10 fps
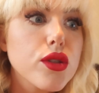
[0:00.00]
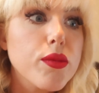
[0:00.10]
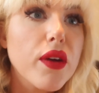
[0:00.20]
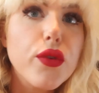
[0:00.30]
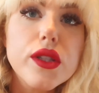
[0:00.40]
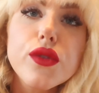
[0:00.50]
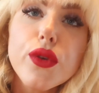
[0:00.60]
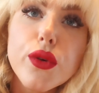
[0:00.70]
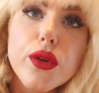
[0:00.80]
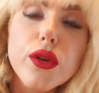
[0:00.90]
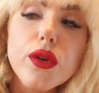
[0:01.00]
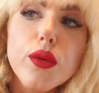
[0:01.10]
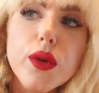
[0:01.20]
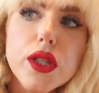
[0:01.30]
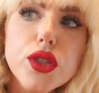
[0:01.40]
to my friend's funeral,
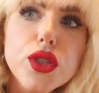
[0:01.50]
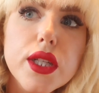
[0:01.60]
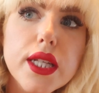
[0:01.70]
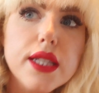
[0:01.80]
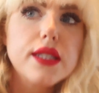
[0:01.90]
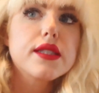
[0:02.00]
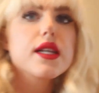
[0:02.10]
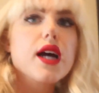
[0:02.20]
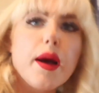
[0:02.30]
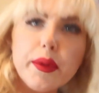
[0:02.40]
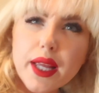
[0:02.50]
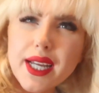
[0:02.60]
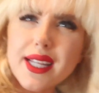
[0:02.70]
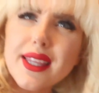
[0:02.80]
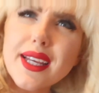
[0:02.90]
which is a complicated